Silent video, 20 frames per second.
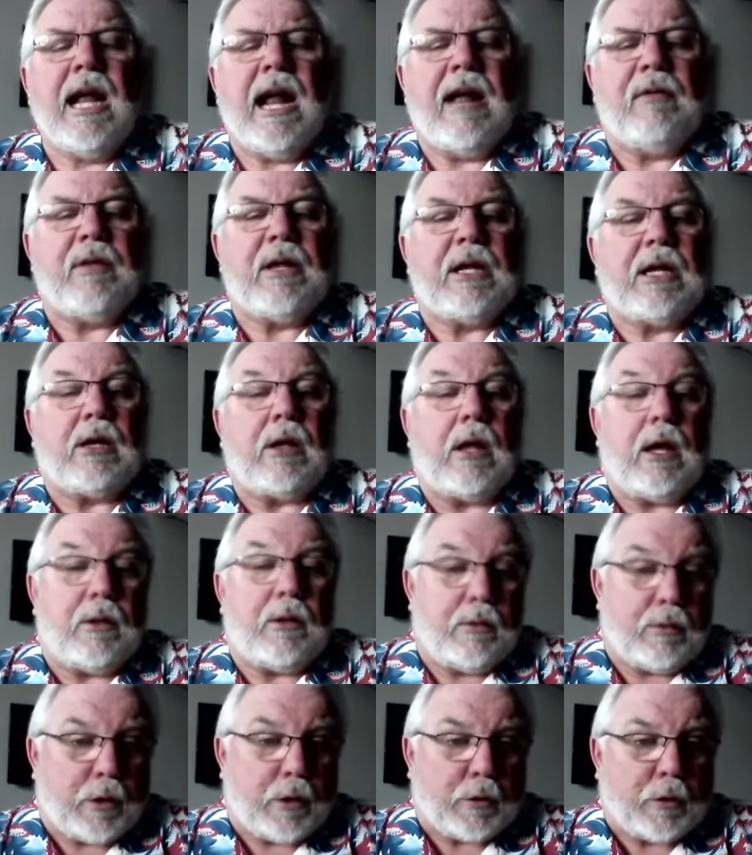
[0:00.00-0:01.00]
And then
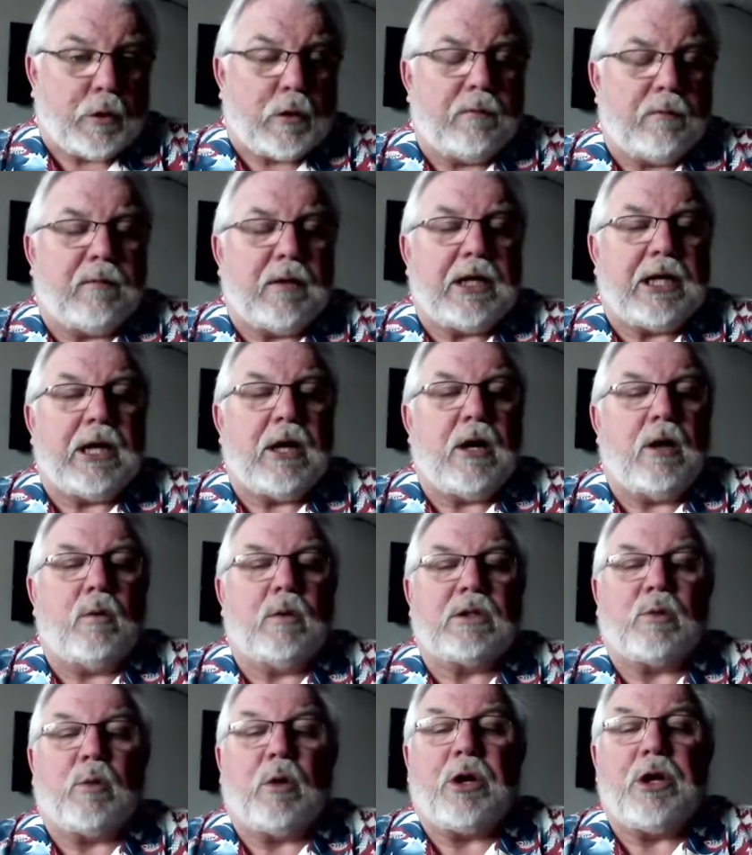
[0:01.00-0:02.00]
the third video
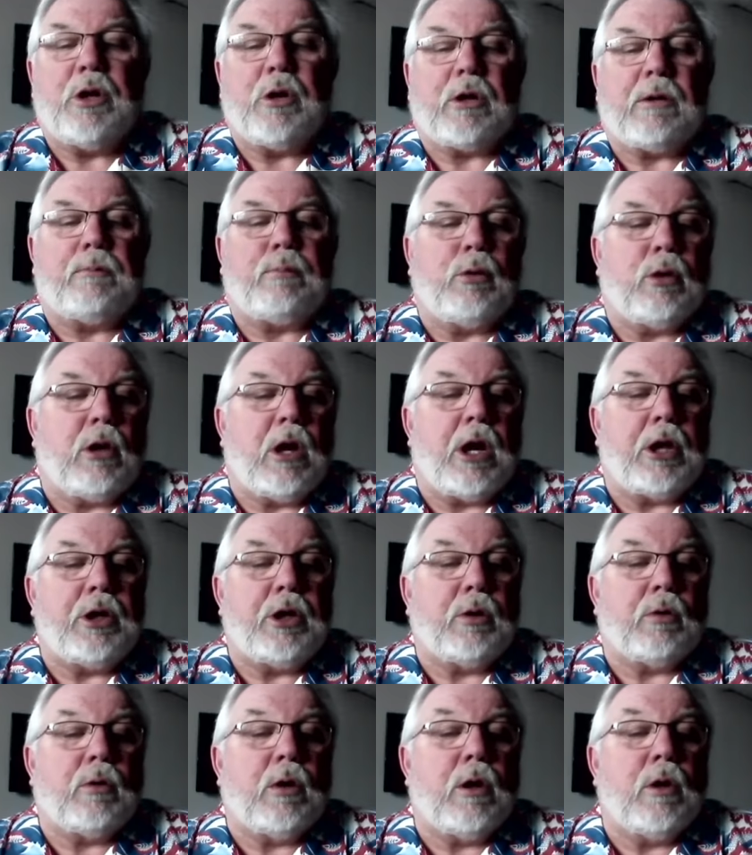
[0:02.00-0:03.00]
is where you could put on
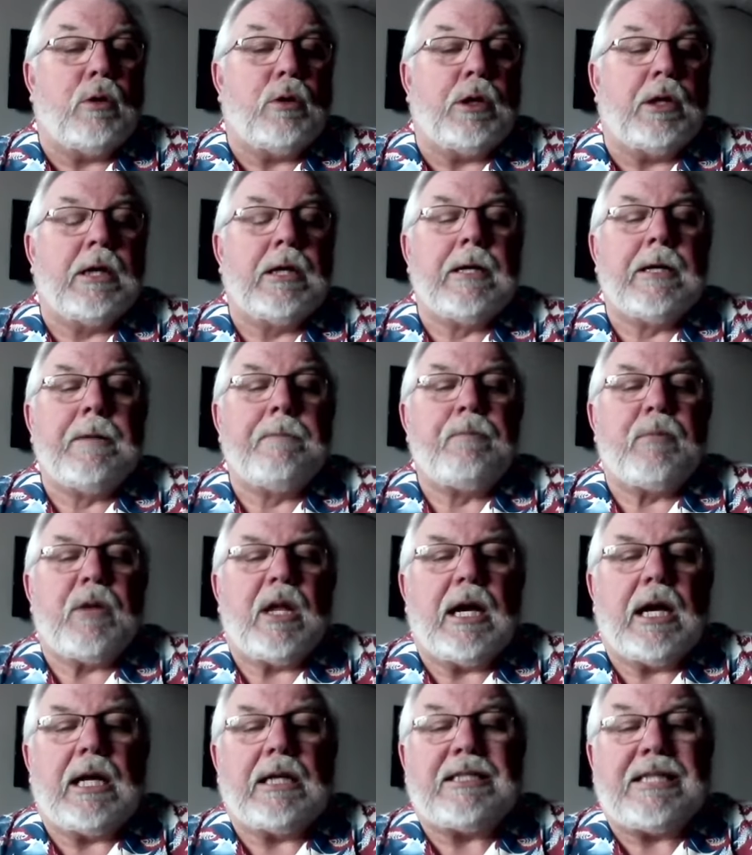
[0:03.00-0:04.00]
your own
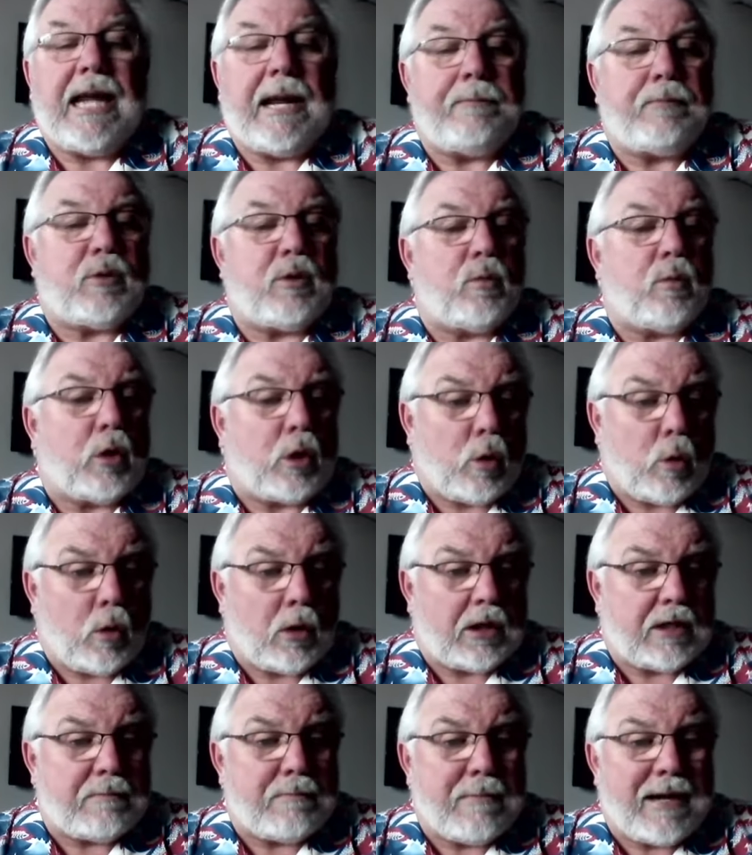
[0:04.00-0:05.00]
taped
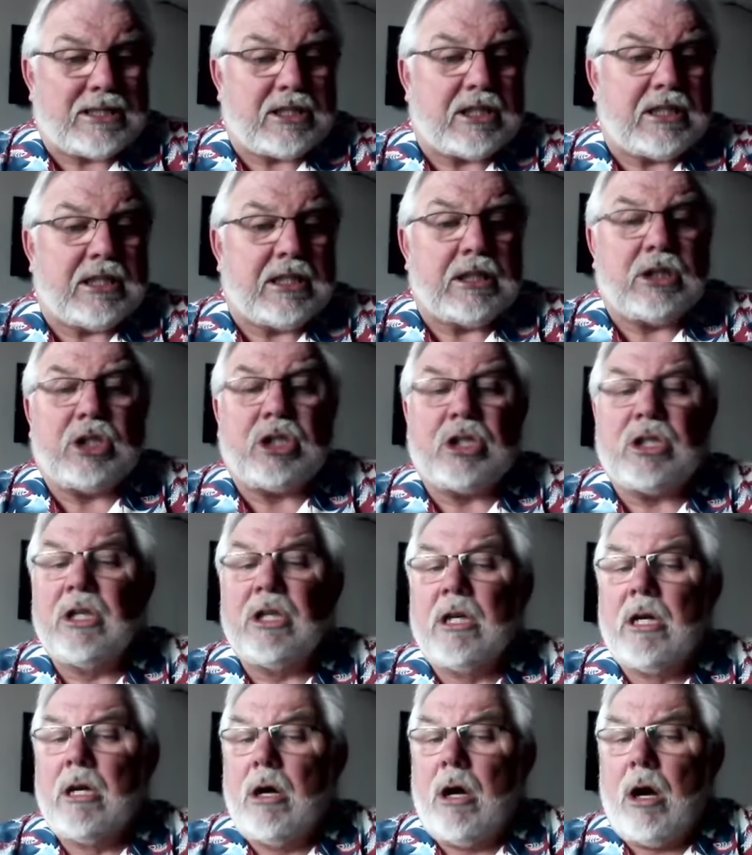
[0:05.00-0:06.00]
recorded message
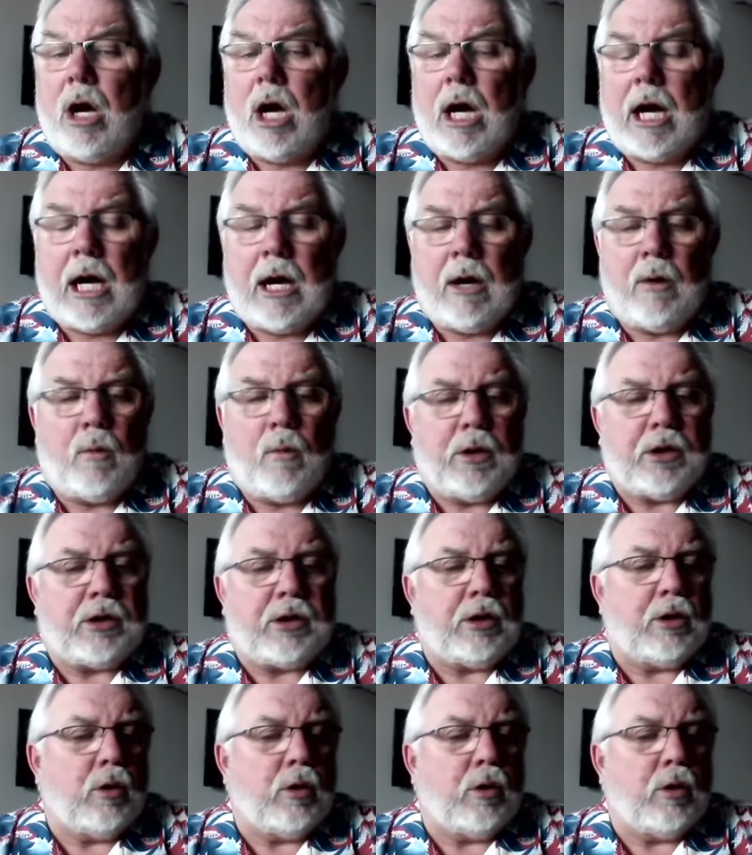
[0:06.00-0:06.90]
with